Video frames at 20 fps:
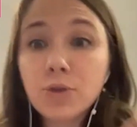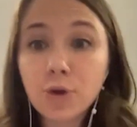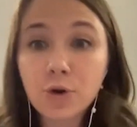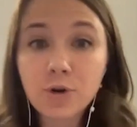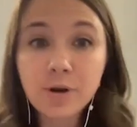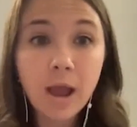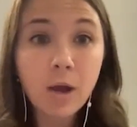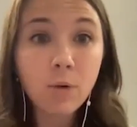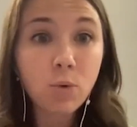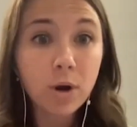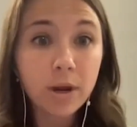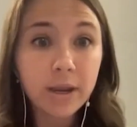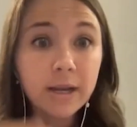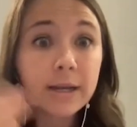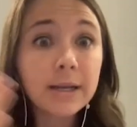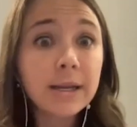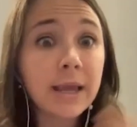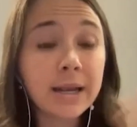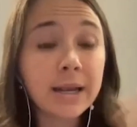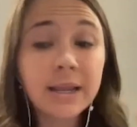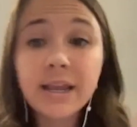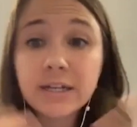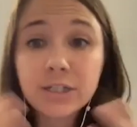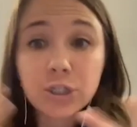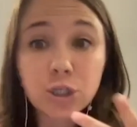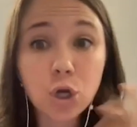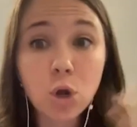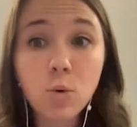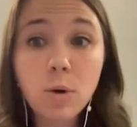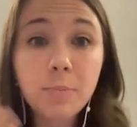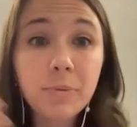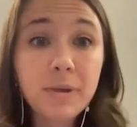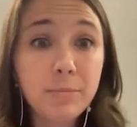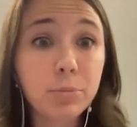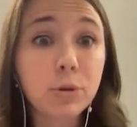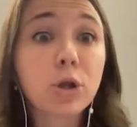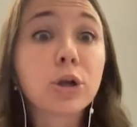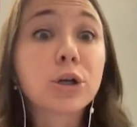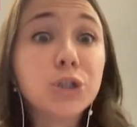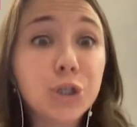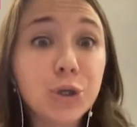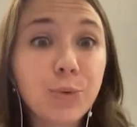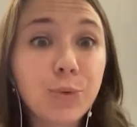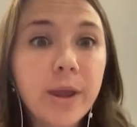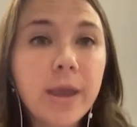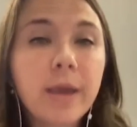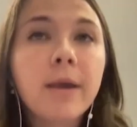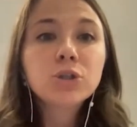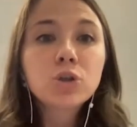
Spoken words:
their network and get to know what people are doing?